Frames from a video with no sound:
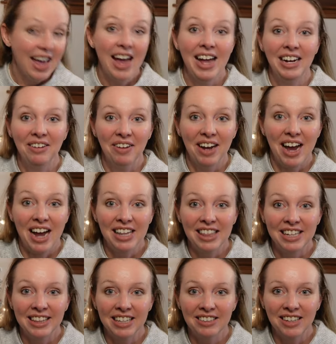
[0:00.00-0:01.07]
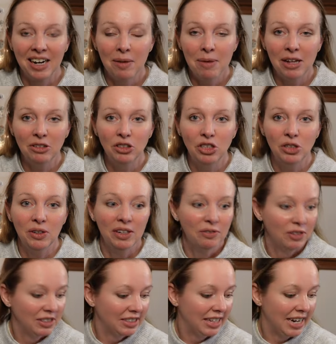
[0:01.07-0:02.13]
Anyway, I think that's going to about do it
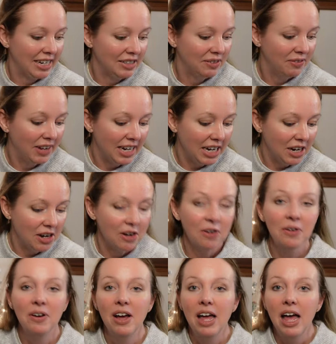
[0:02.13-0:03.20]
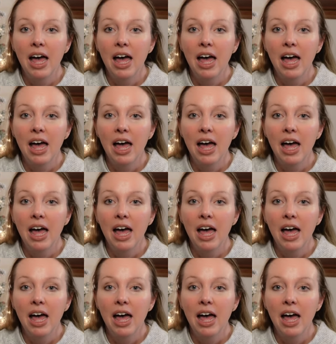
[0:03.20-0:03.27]
for today's video.